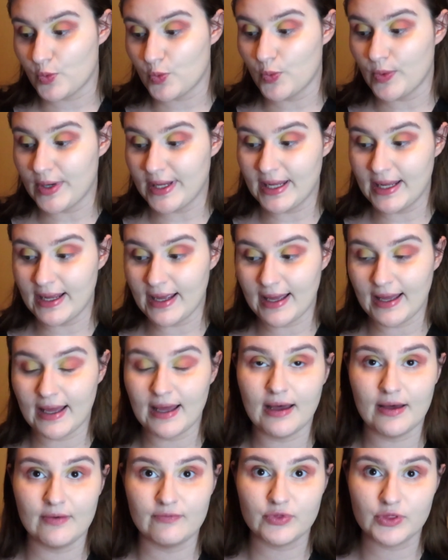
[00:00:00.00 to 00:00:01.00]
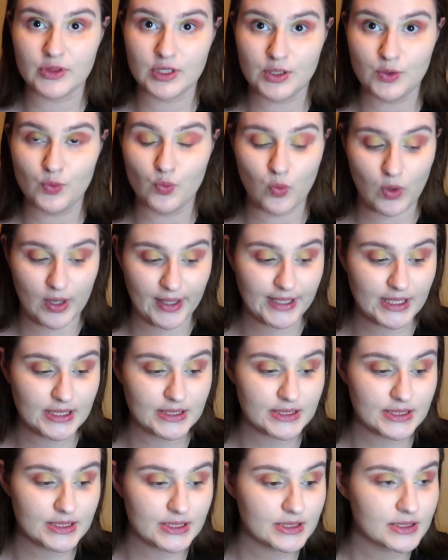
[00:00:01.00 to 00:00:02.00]
we have the
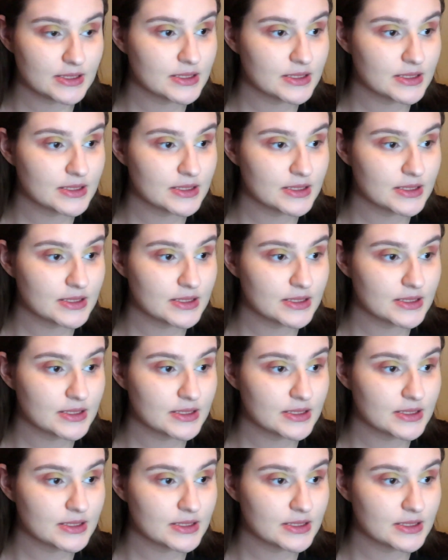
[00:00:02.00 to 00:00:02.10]
white.